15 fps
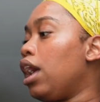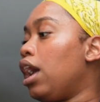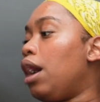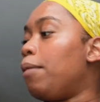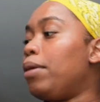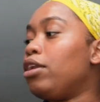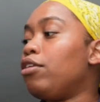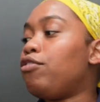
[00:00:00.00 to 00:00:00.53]

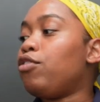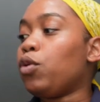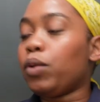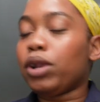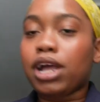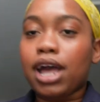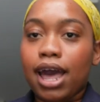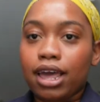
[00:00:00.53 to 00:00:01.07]
I'm on the phone
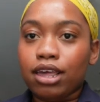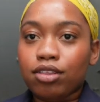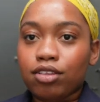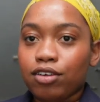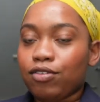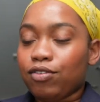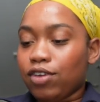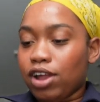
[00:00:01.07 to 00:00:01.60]
with Kai,
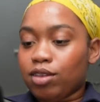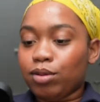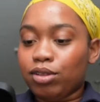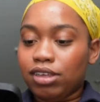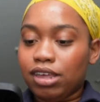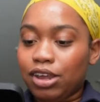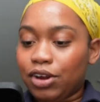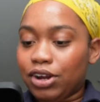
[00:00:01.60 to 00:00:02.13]
so if that's what
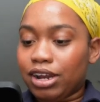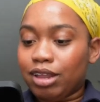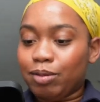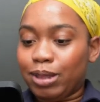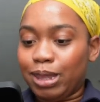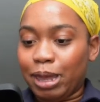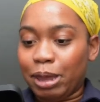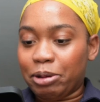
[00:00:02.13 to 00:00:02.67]
you're hearing, that's
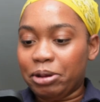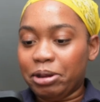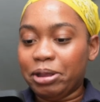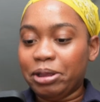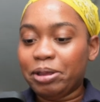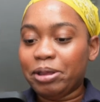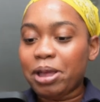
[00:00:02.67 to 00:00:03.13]
what you're hearing.